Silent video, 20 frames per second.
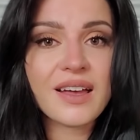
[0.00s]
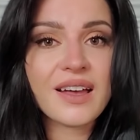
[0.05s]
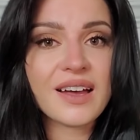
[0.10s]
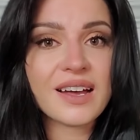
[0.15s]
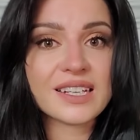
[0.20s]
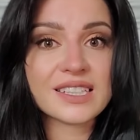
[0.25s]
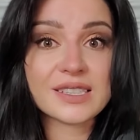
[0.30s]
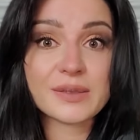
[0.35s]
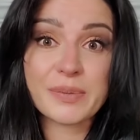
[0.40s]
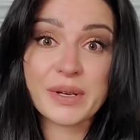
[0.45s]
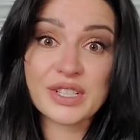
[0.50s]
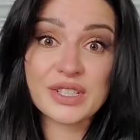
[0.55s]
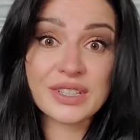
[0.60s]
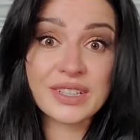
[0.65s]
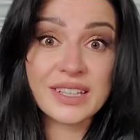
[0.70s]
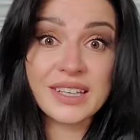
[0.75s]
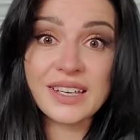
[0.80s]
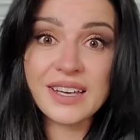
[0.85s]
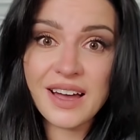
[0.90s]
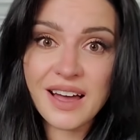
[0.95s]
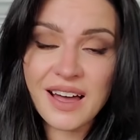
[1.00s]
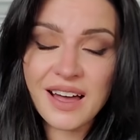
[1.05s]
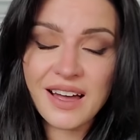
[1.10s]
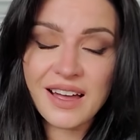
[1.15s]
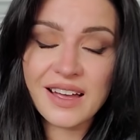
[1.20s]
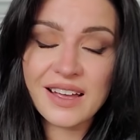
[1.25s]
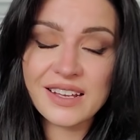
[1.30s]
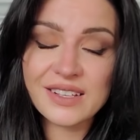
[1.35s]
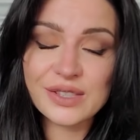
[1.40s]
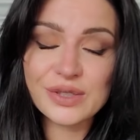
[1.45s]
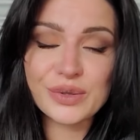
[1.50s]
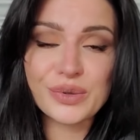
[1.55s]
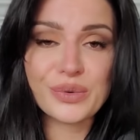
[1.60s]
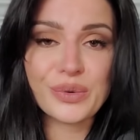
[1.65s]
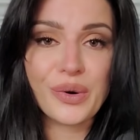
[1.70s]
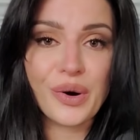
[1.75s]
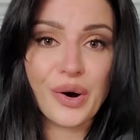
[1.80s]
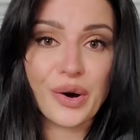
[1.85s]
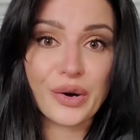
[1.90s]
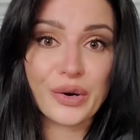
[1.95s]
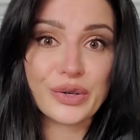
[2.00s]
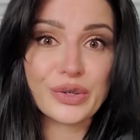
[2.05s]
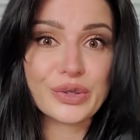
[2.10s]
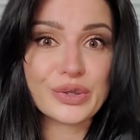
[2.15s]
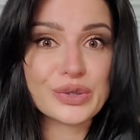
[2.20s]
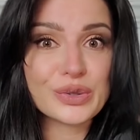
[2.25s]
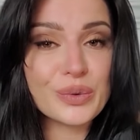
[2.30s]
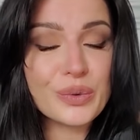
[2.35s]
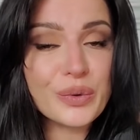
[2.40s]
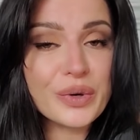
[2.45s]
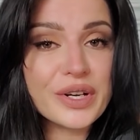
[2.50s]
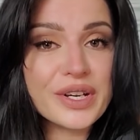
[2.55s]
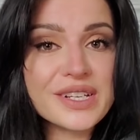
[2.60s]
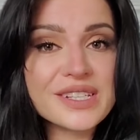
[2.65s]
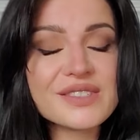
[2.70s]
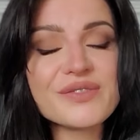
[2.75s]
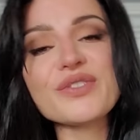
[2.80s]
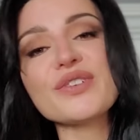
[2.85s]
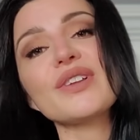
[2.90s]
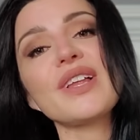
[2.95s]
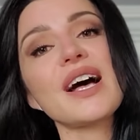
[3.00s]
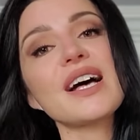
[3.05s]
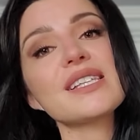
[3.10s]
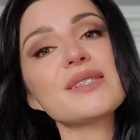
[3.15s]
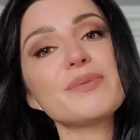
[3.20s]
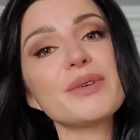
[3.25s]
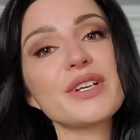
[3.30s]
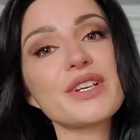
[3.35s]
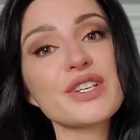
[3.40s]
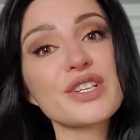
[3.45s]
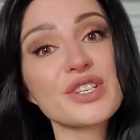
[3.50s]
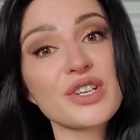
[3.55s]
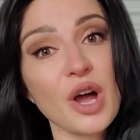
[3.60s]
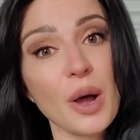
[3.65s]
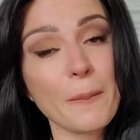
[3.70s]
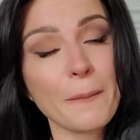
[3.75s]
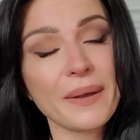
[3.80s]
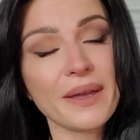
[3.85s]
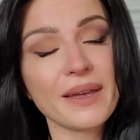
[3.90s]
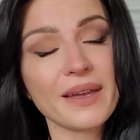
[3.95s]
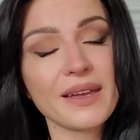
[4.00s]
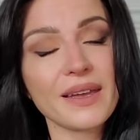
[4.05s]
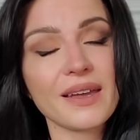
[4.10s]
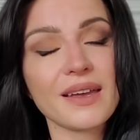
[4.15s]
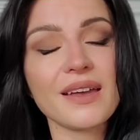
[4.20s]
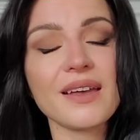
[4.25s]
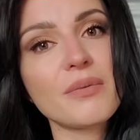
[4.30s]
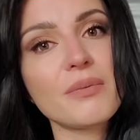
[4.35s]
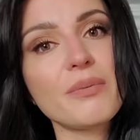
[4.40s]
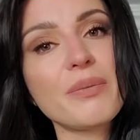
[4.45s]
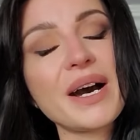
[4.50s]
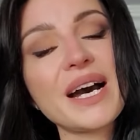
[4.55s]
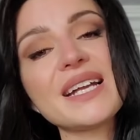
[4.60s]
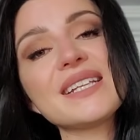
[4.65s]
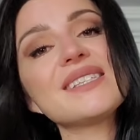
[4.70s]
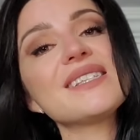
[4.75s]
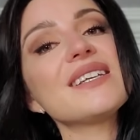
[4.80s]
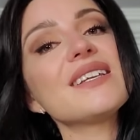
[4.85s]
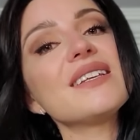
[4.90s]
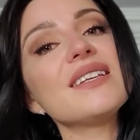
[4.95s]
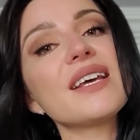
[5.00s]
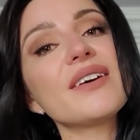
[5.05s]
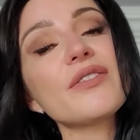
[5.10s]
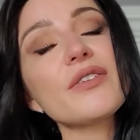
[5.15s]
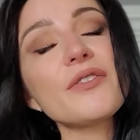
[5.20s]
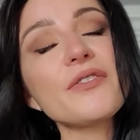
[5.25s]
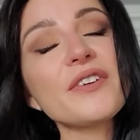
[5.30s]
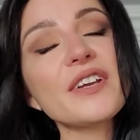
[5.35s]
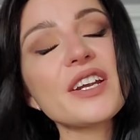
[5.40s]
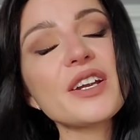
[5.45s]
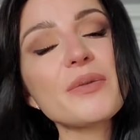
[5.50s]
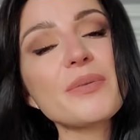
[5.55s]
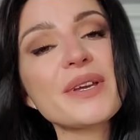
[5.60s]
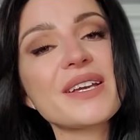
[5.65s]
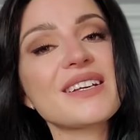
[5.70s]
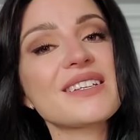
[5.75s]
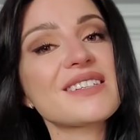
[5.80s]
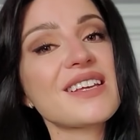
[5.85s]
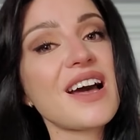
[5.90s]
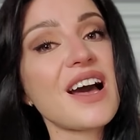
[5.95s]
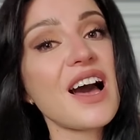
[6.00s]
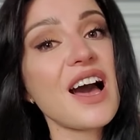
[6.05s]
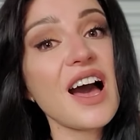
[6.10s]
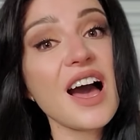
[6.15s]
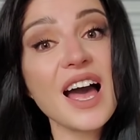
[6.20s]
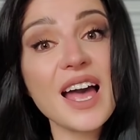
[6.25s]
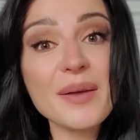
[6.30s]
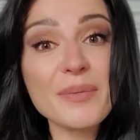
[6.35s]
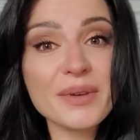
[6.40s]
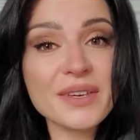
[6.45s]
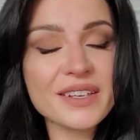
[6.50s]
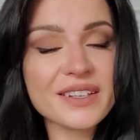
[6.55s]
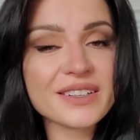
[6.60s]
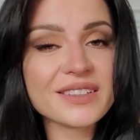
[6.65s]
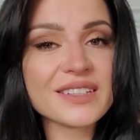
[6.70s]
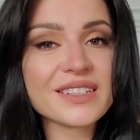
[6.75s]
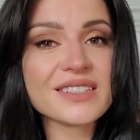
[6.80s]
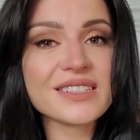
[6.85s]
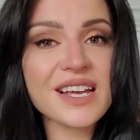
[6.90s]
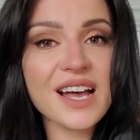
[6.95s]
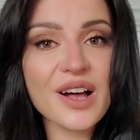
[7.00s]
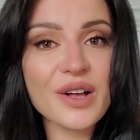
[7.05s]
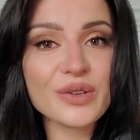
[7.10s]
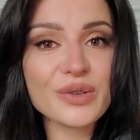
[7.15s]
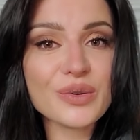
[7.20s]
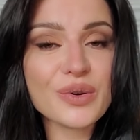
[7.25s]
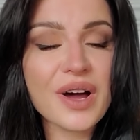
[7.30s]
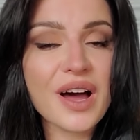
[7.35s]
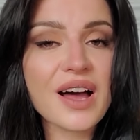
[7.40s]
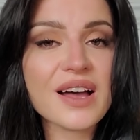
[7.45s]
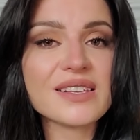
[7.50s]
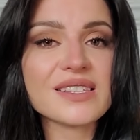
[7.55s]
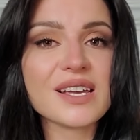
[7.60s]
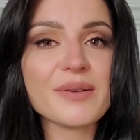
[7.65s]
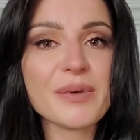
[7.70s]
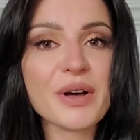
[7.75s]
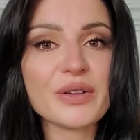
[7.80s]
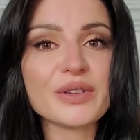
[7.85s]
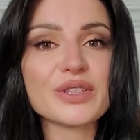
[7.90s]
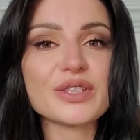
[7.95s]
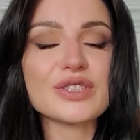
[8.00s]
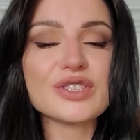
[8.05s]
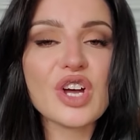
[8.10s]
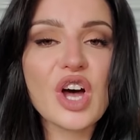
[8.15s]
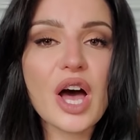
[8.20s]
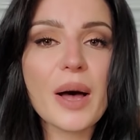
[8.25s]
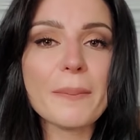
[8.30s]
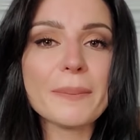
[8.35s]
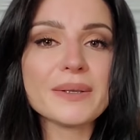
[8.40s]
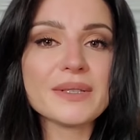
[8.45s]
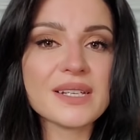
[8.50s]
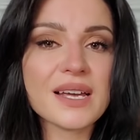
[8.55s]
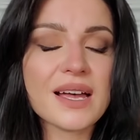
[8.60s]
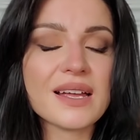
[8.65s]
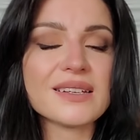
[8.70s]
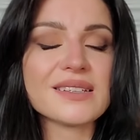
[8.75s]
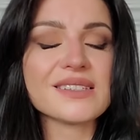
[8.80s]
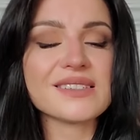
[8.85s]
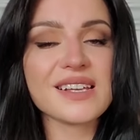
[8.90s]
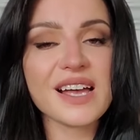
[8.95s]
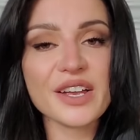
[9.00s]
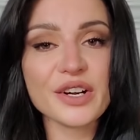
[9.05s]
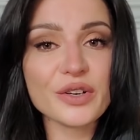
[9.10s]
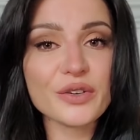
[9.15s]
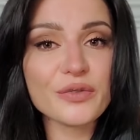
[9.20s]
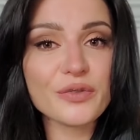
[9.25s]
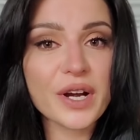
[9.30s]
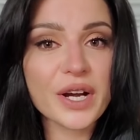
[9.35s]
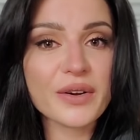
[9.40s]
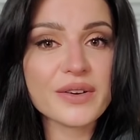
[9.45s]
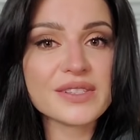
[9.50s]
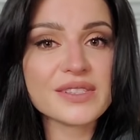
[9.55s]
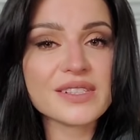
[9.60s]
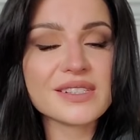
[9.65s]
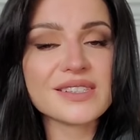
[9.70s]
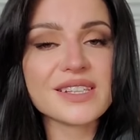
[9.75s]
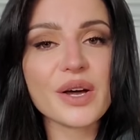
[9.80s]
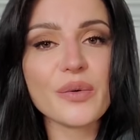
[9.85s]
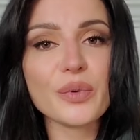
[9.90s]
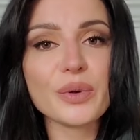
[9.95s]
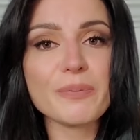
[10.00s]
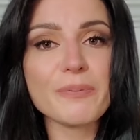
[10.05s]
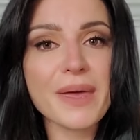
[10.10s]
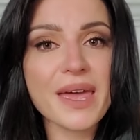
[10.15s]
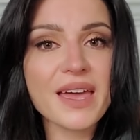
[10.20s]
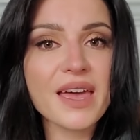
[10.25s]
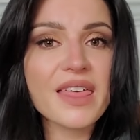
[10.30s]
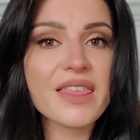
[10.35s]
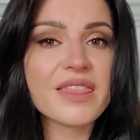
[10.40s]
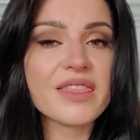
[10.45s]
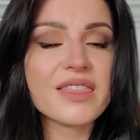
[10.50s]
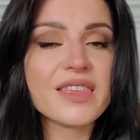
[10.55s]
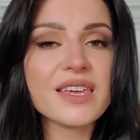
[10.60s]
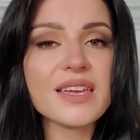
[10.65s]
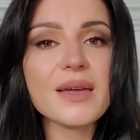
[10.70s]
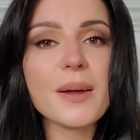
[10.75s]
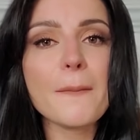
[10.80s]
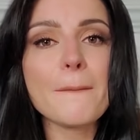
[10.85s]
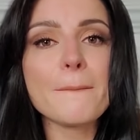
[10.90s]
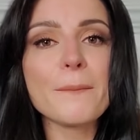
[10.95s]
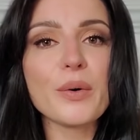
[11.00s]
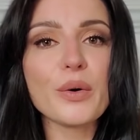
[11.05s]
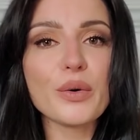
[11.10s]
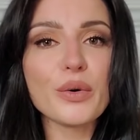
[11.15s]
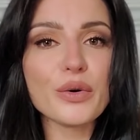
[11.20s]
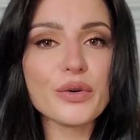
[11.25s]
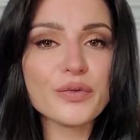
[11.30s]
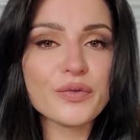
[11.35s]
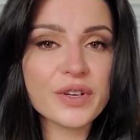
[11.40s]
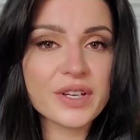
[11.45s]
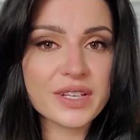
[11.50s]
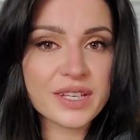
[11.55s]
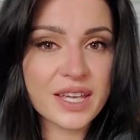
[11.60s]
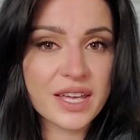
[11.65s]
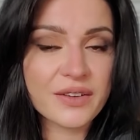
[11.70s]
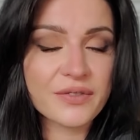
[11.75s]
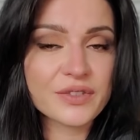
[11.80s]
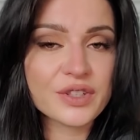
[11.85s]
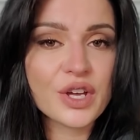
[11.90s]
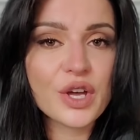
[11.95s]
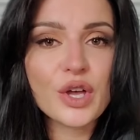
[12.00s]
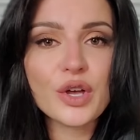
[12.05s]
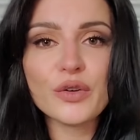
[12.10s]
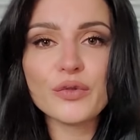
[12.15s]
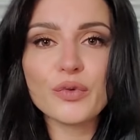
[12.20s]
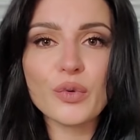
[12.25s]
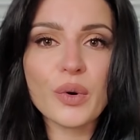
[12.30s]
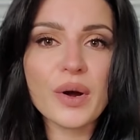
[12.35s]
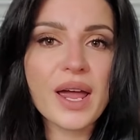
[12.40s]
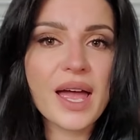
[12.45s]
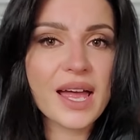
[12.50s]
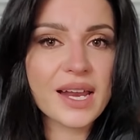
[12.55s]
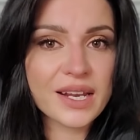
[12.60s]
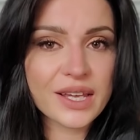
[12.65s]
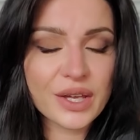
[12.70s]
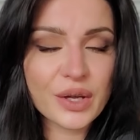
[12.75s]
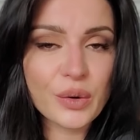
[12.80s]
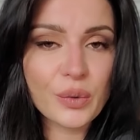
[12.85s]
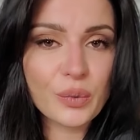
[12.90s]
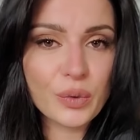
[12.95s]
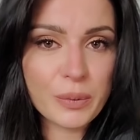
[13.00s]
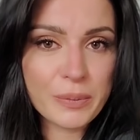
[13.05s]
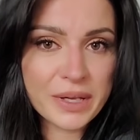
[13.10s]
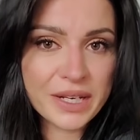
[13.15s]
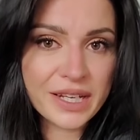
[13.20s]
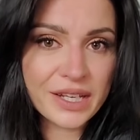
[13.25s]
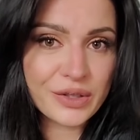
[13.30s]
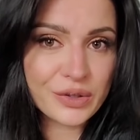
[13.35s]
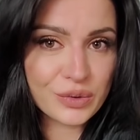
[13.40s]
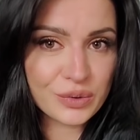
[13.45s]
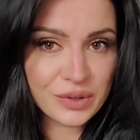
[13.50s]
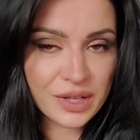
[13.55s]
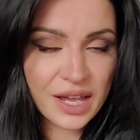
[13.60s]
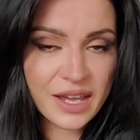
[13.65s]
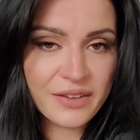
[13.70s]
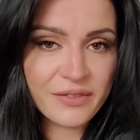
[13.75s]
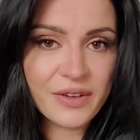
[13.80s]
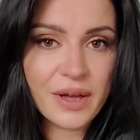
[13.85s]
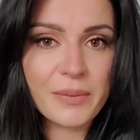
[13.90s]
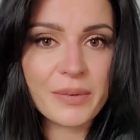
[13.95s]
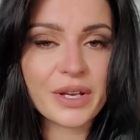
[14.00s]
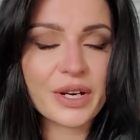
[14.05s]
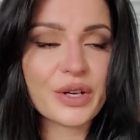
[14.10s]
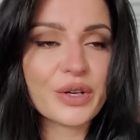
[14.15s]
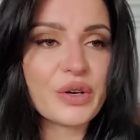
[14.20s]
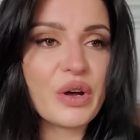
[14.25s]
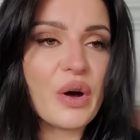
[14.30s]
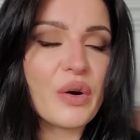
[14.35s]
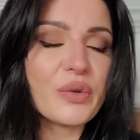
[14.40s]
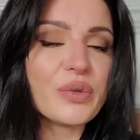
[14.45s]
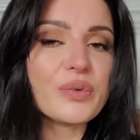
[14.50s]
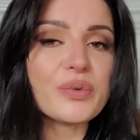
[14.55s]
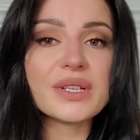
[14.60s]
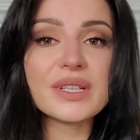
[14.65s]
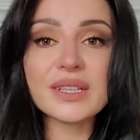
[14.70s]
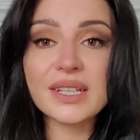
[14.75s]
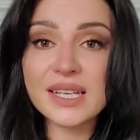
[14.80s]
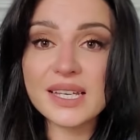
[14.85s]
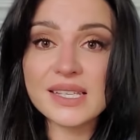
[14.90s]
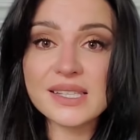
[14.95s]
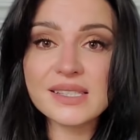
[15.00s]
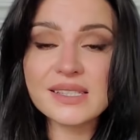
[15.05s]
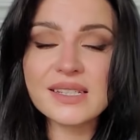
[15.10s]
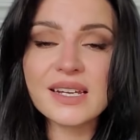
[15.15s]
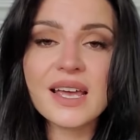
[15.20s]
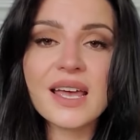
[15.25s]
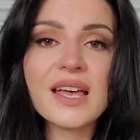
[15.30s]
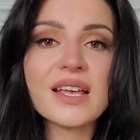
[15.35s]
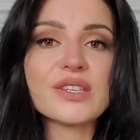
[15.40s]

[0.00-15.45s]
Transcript: Especially guys who are notorious for last minute shopping. But never fear because I'm here to tell you guys about the top 10 designer fragrances that would make the perfect gift for any woman in your life. I'm gonna go through the list.